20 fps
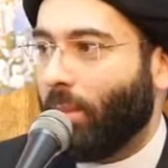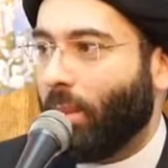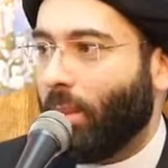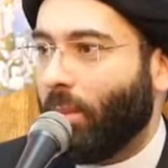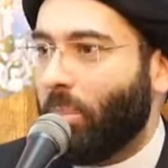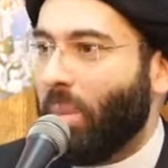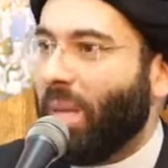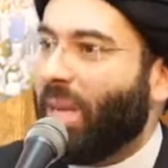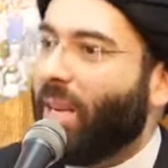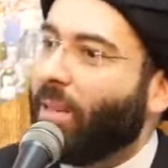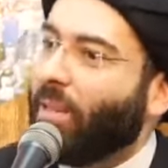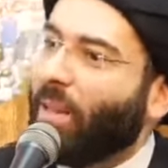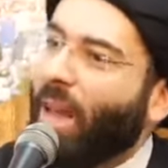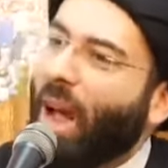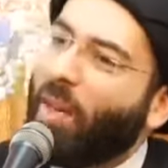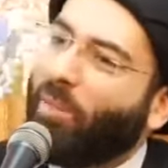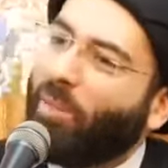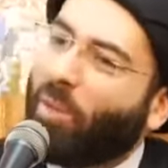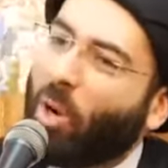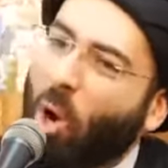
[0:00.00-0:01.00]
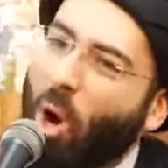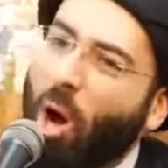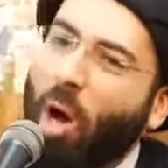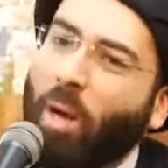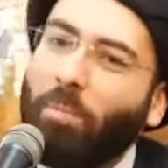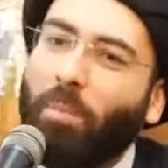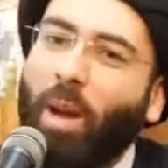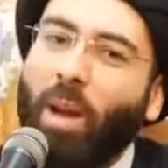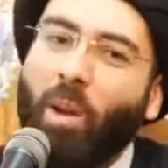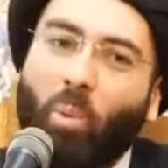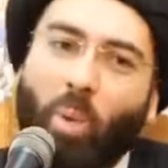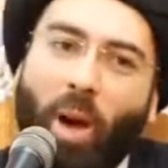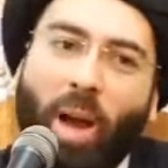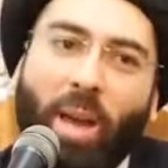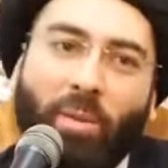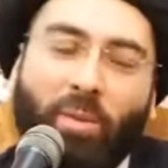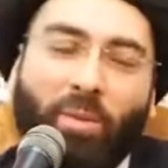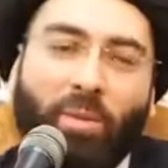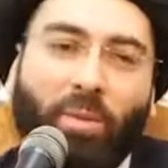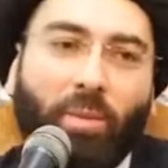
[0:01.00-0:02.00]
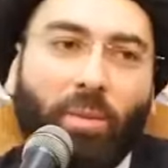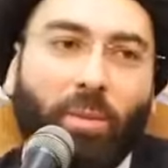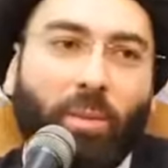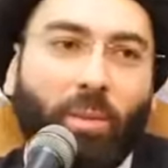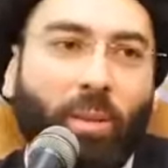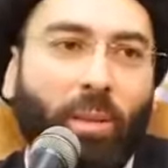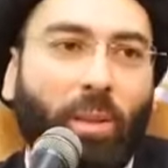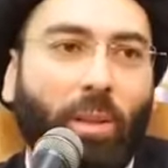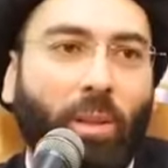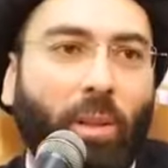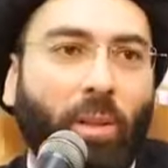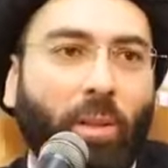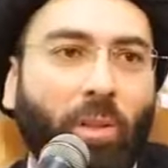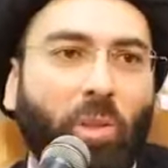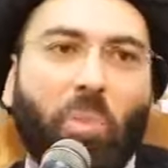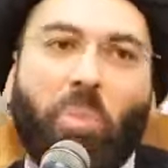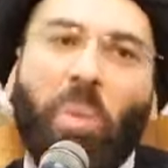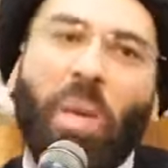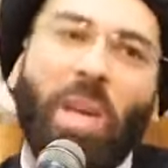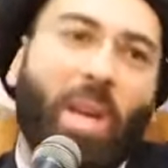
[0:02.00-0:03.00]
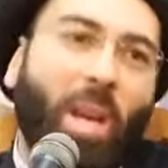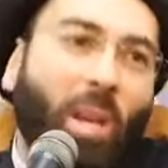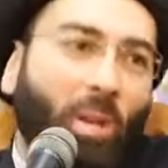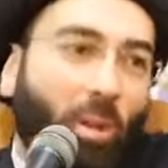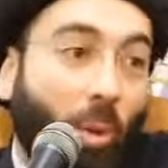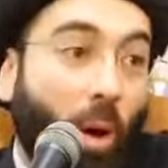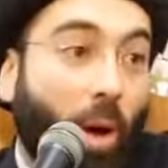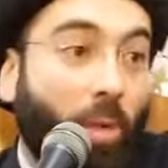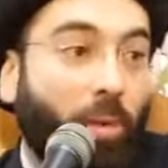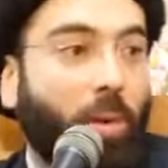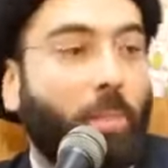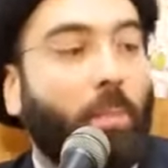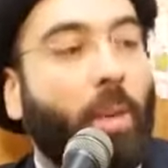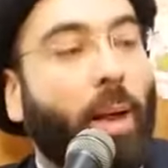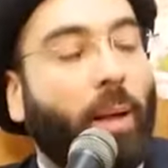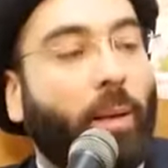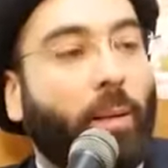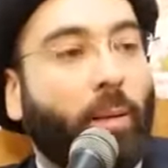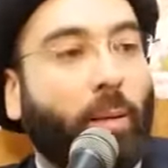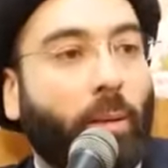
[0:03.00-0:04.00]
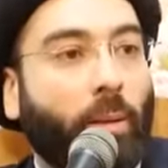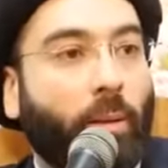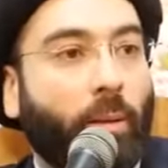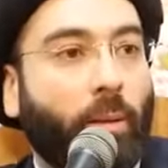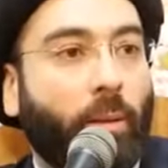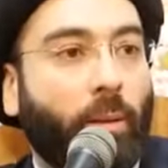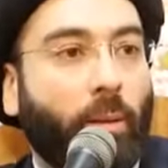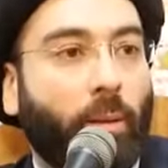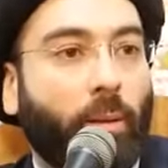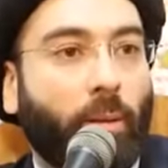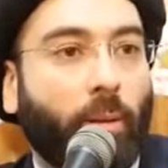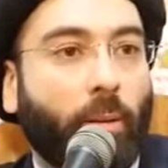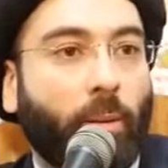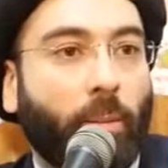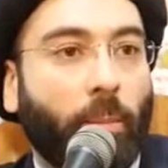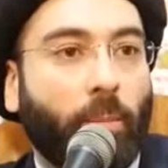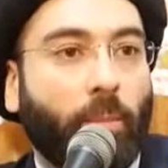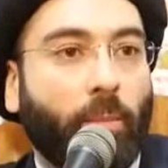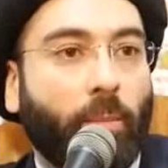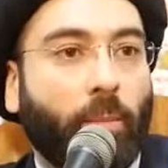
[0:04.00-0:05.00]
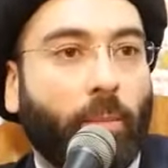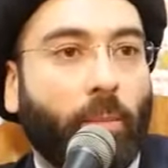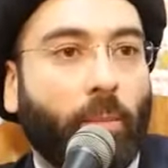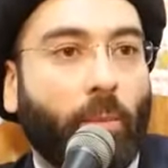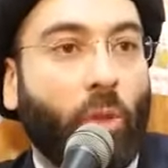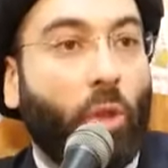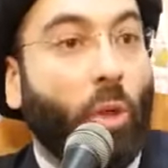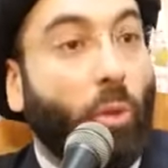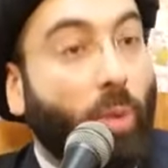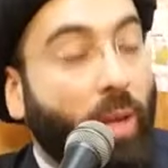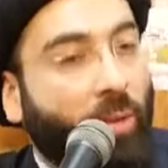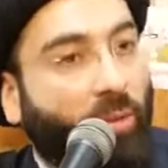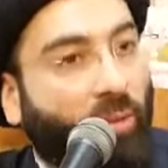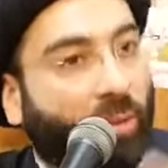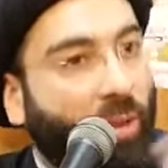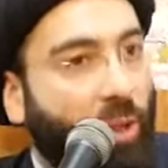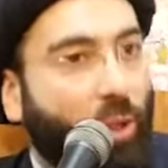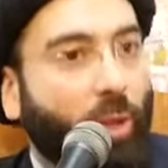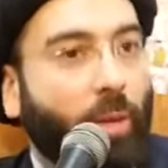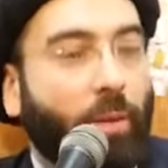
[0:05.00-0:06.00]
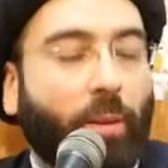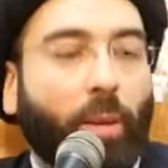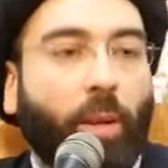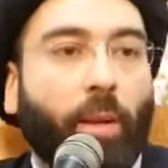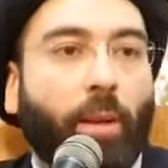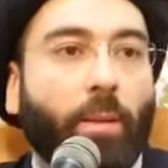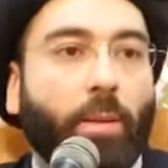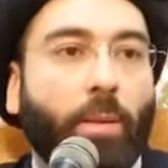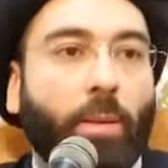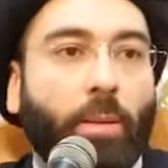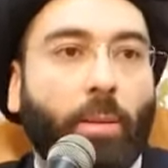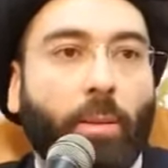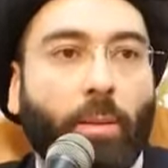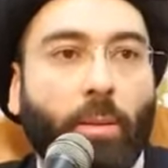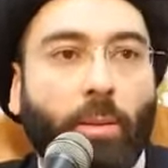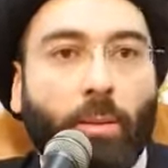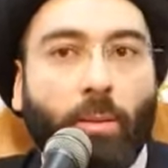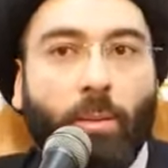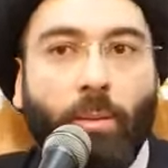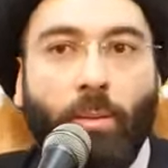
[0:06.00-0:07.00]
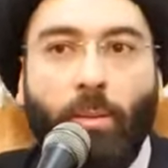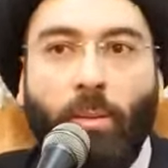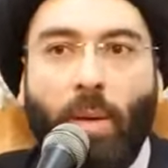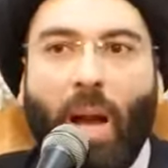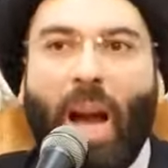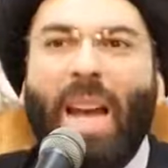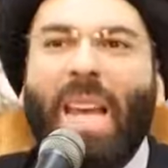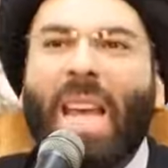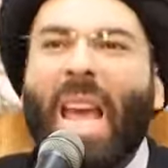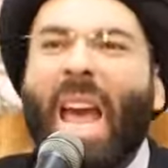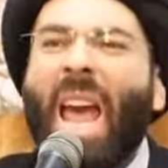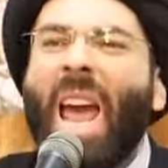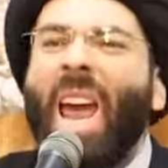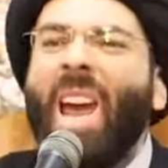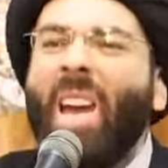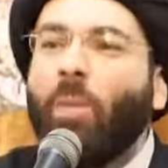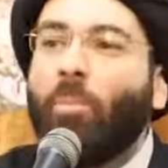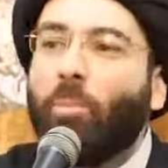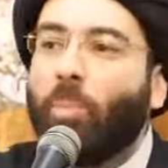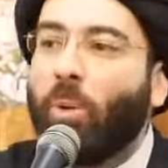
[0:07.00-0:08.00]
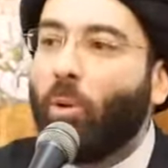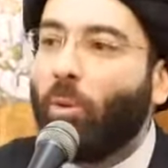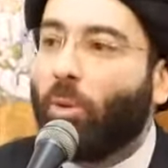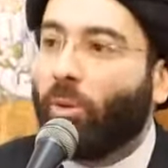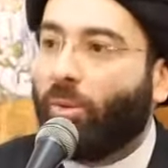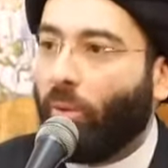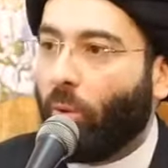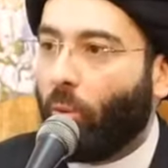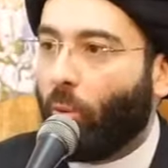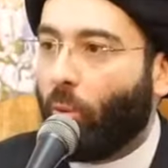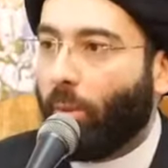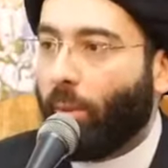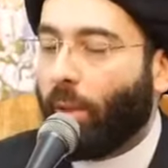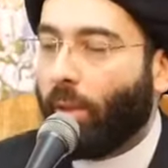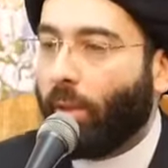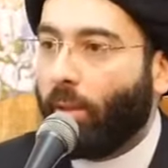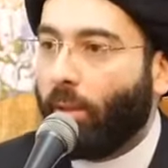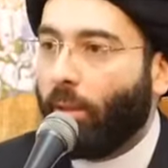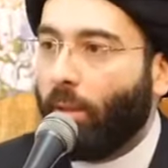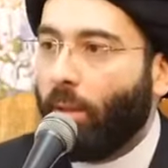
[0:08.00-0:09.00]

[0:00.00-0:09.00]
Because I've caught my wife speaking to other men, doing fishy things. I hate beautiful women.